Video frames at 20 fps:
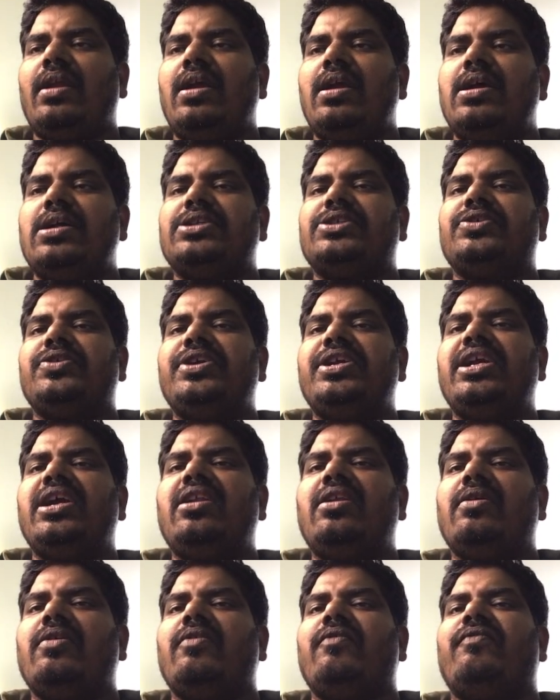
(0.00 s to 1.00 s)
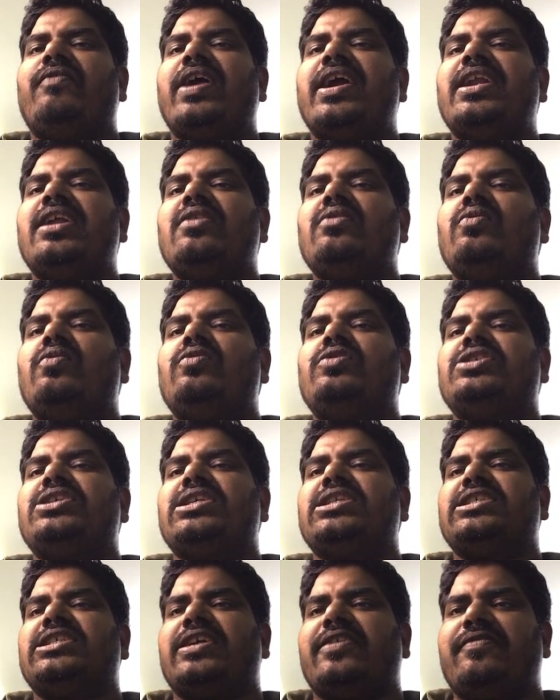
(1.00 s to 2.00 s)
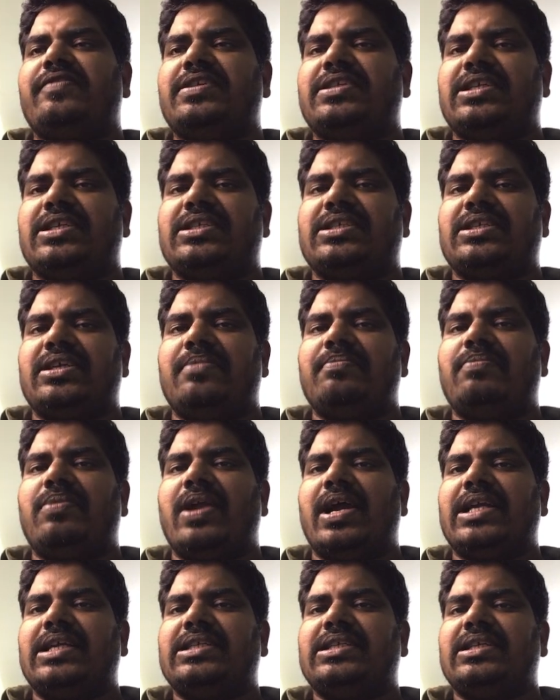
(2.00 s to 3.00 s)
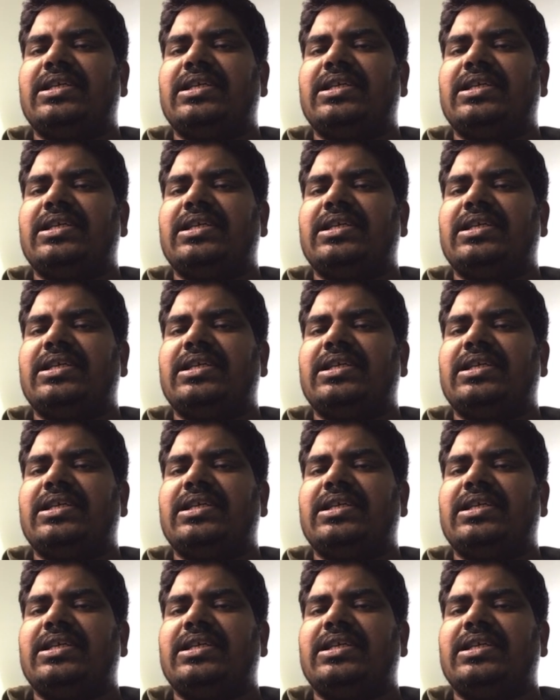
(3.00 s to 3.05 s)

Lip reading: So here final goods and services implies